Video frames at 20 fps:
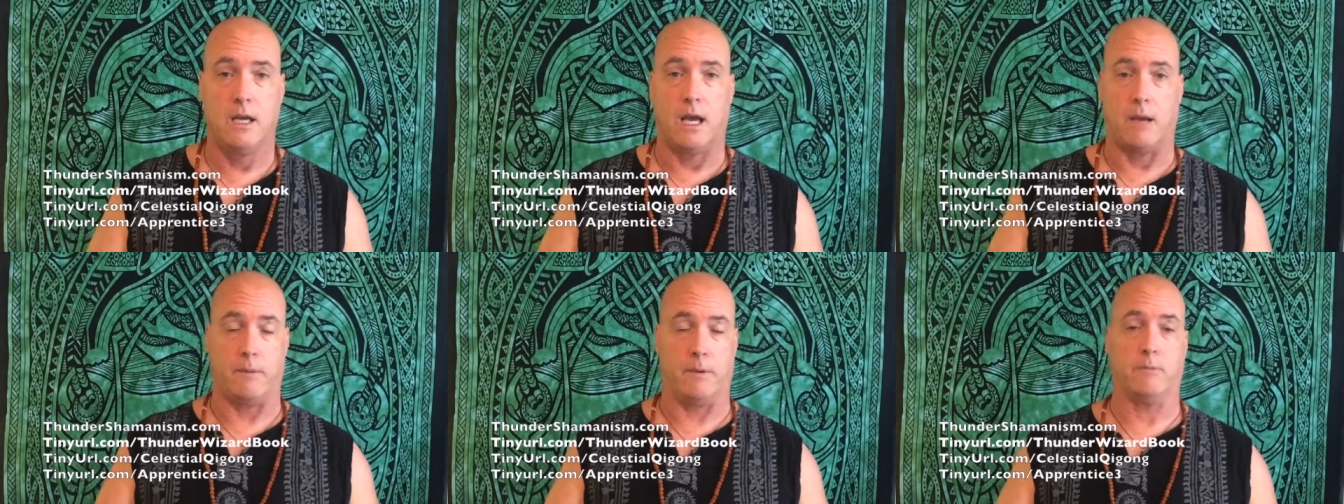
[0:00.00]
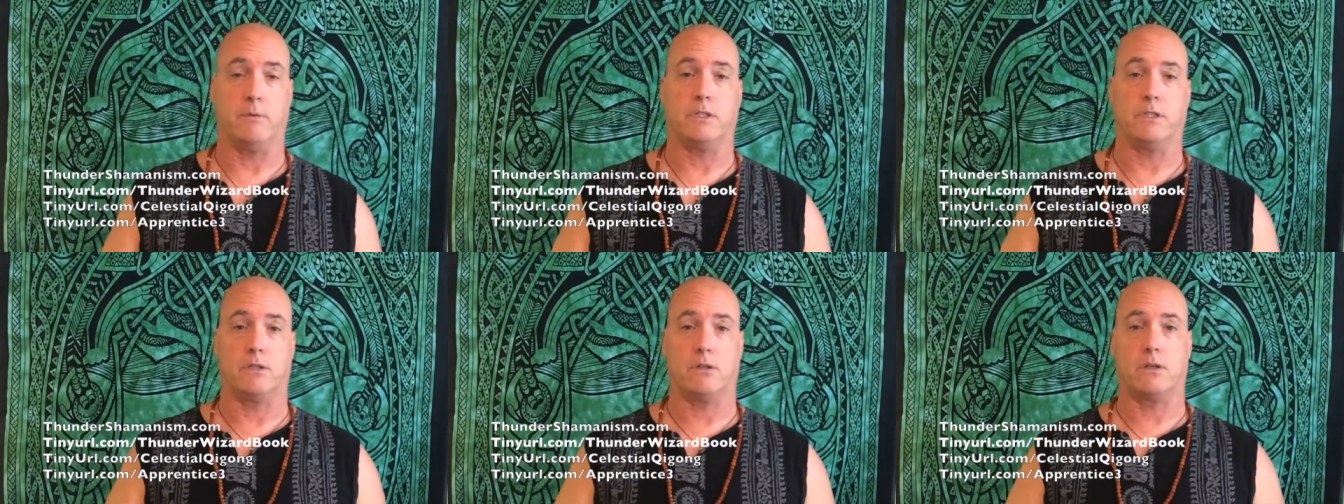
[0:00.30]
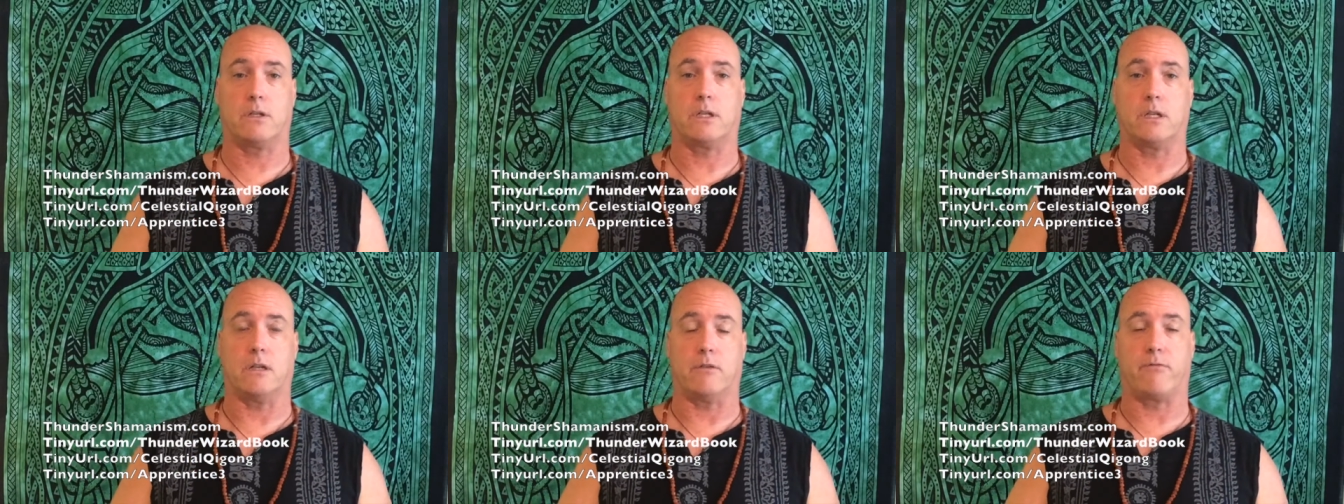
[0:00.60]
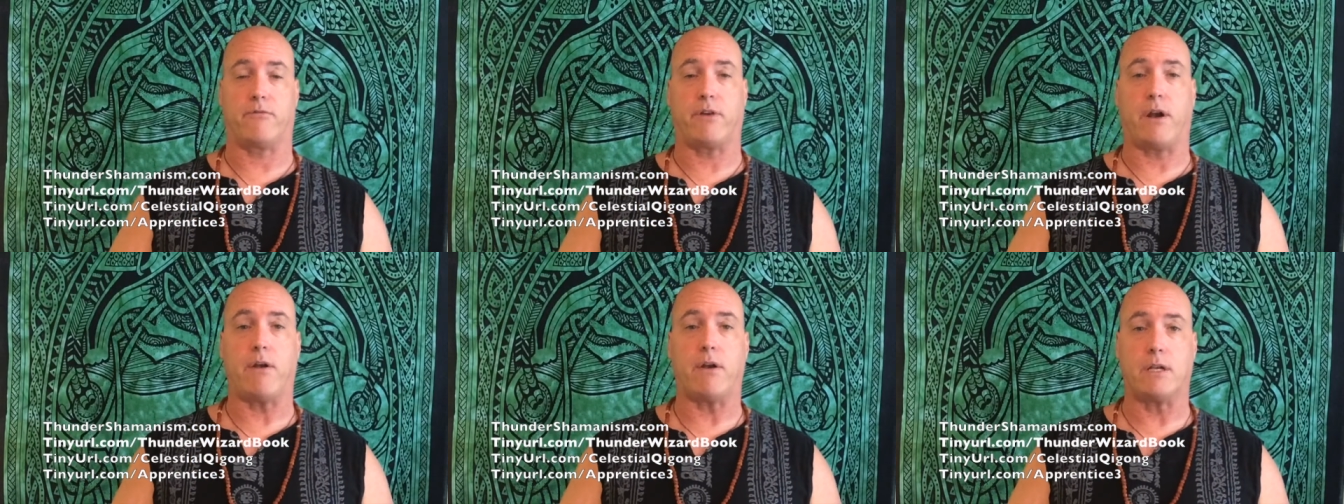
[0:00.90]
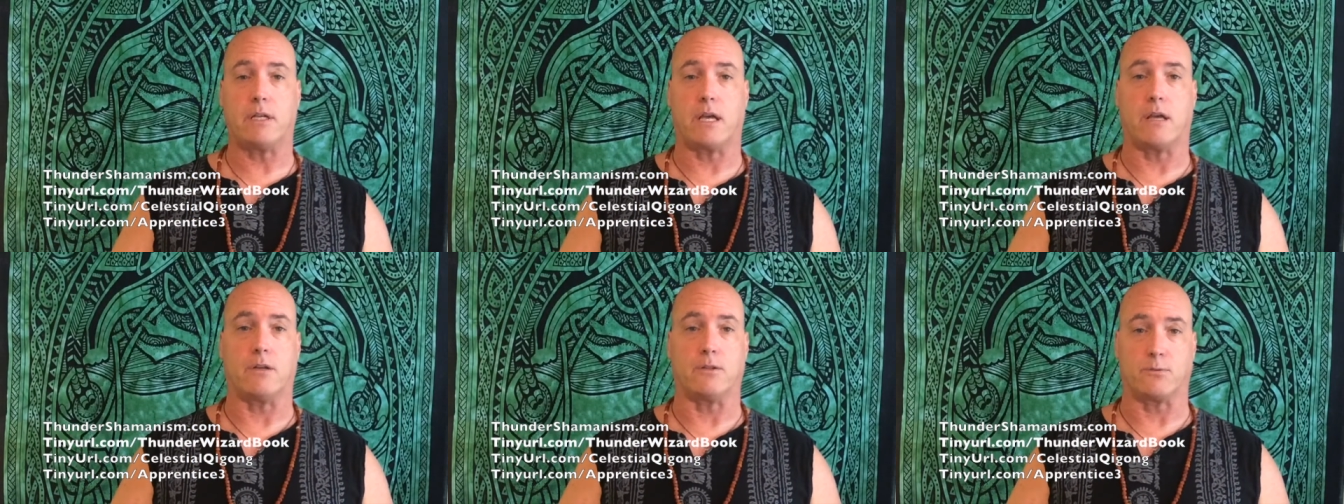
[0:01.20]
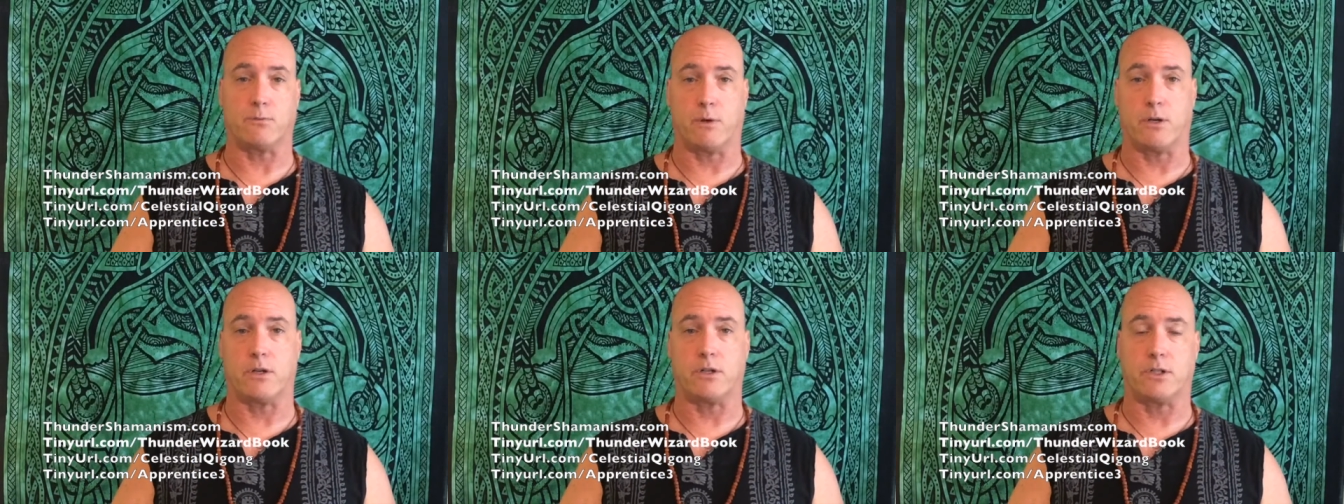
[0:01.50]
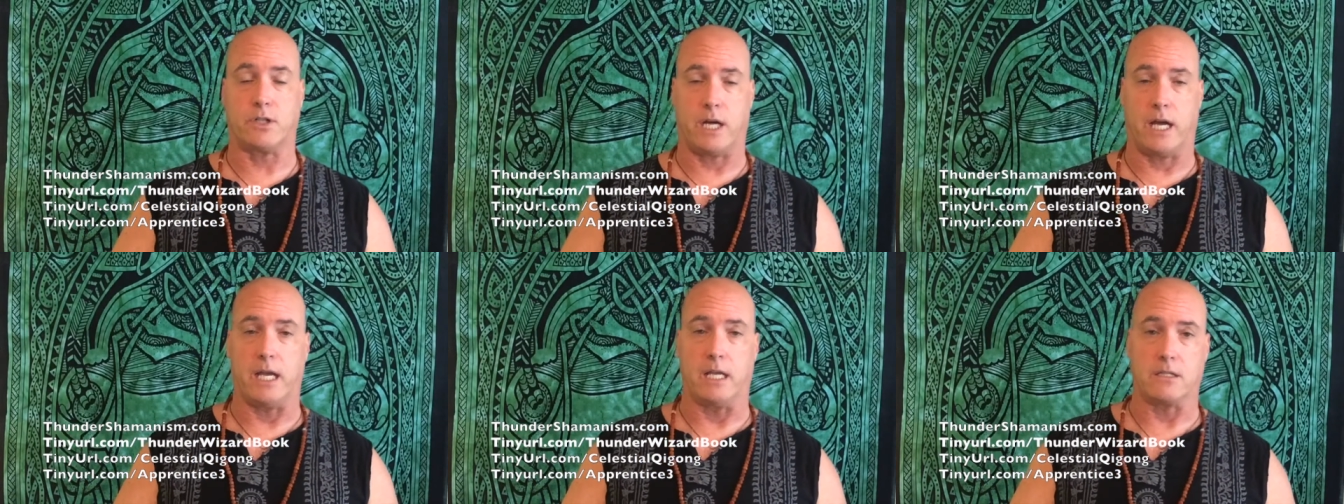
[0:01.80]
I mean, when you look at fairy tales, what are
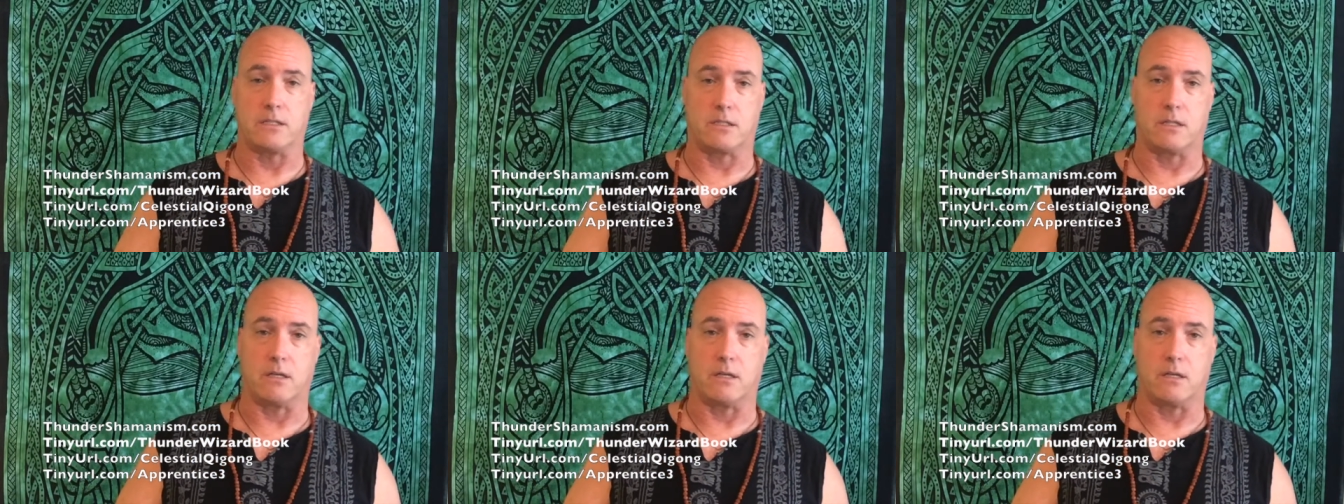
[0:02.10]
giants?